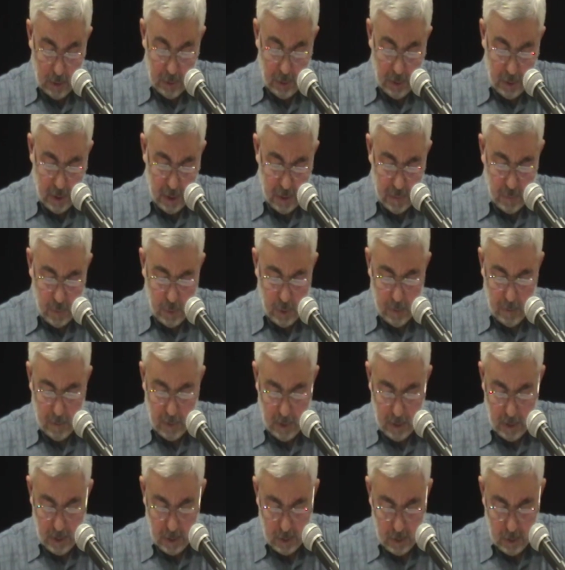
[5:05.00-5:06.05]
Turkish Foreign
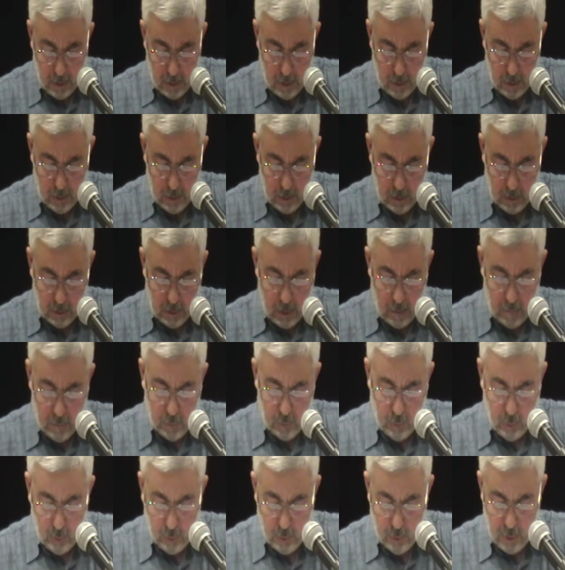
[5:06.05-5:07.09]
Minister
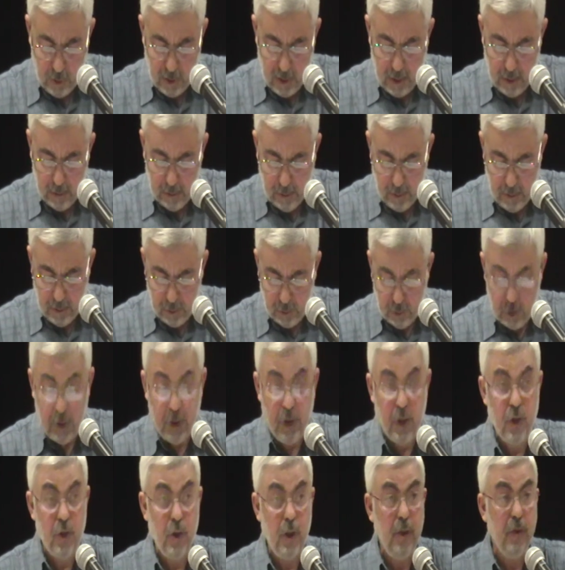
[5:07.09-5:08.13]
Davutoglu stated the
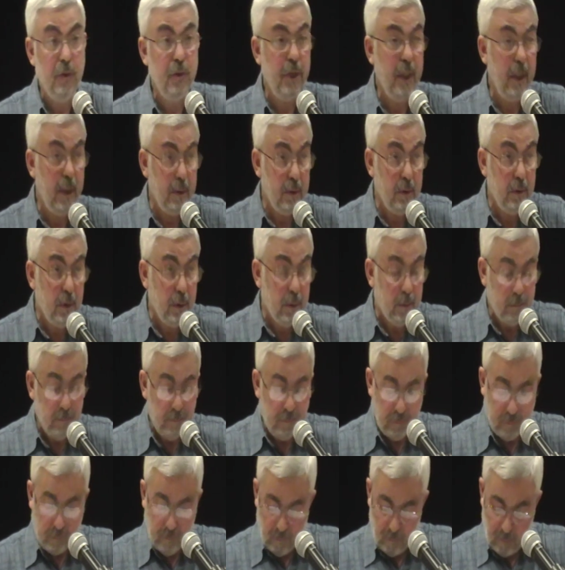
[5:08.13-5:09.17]
Turkish intent,
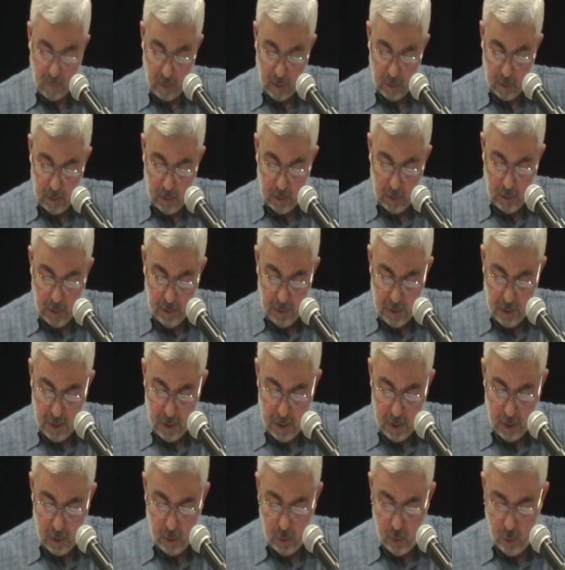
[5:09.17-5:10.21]
and this
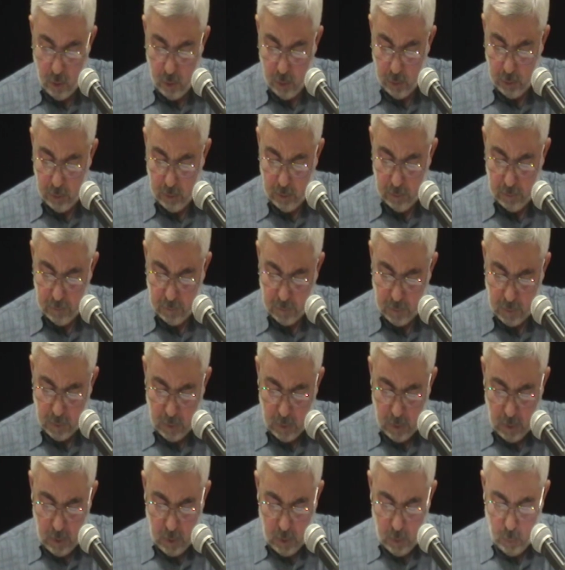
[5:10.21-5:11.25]
is a quote,
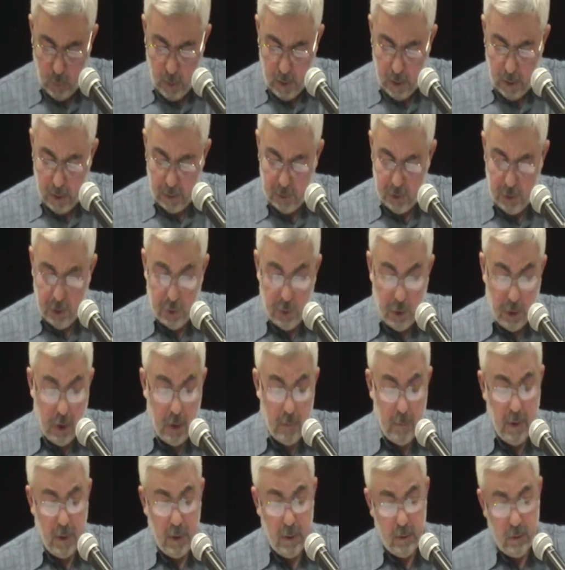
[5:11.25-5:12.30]
"We are
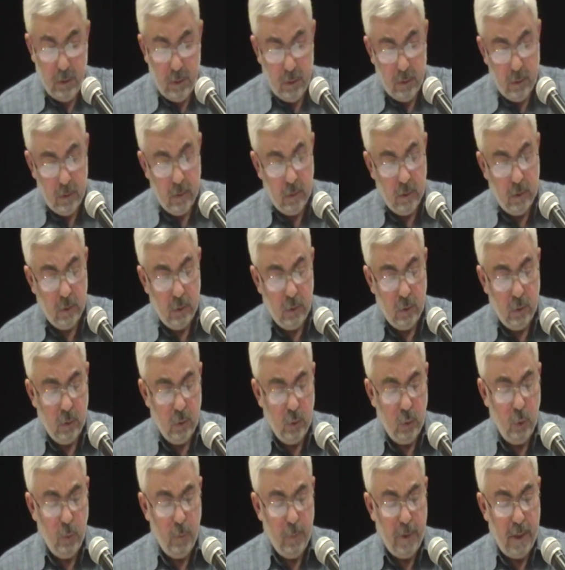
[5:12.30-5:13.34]
determined
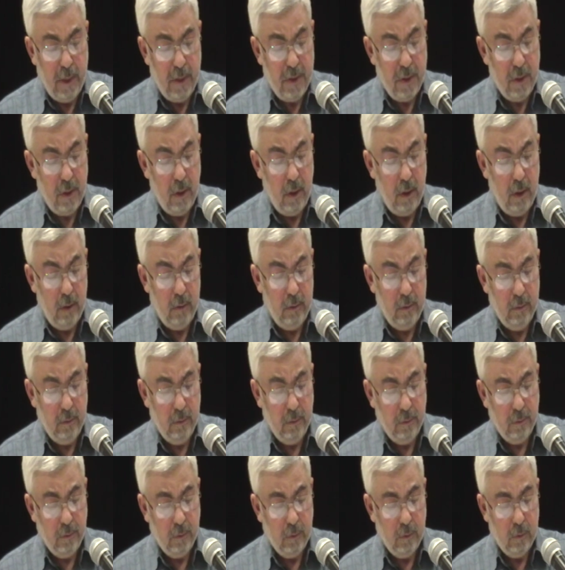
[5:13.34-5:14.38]
to press on
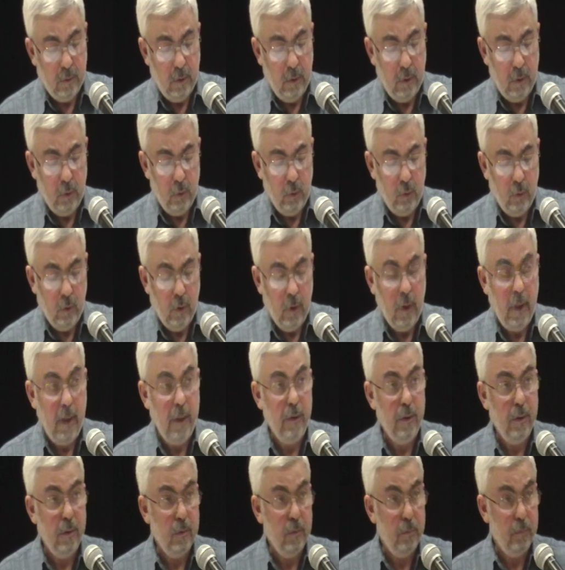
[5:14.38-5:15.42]

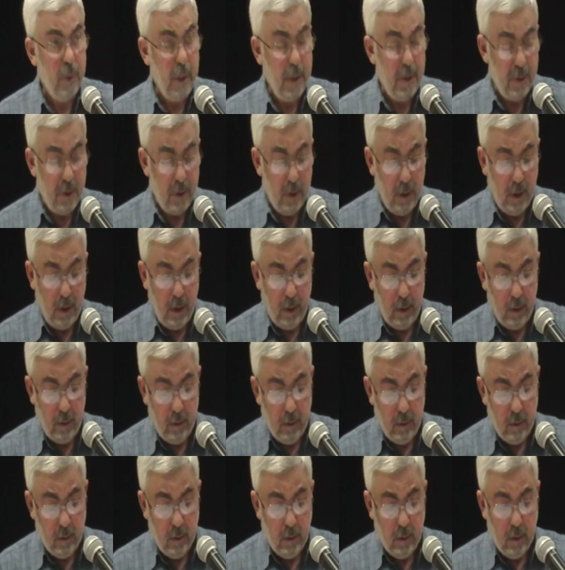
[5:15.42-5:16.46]
and press
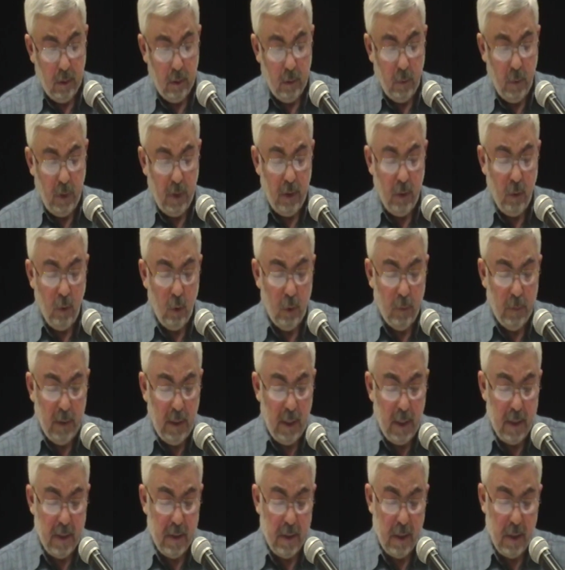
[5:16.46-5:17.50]
ahead with
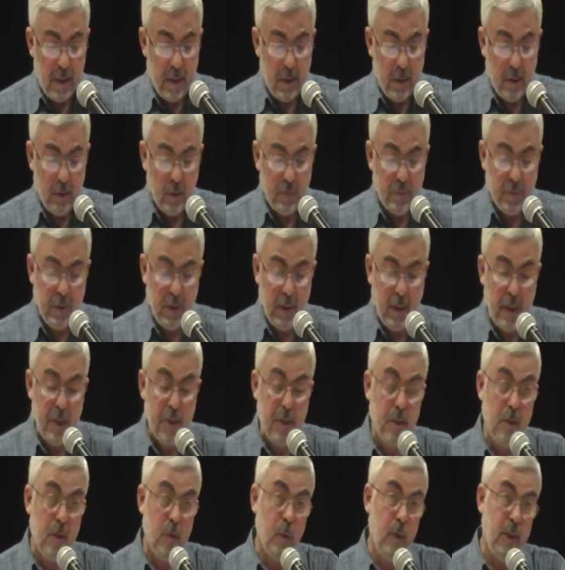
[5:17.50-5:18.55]
normalization of
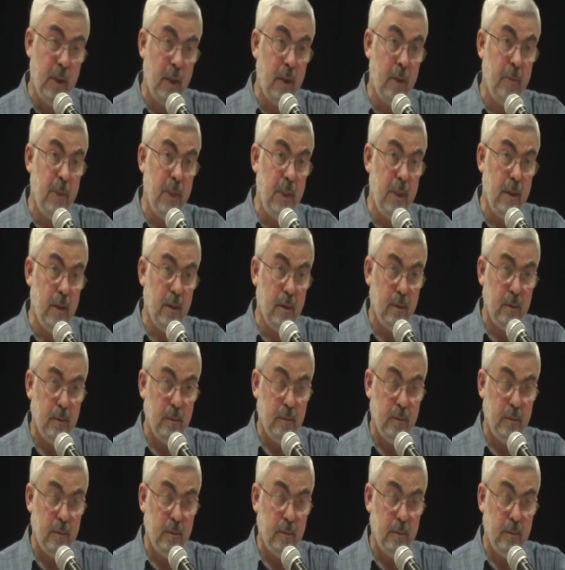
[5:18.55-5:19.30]
relations with Armenia."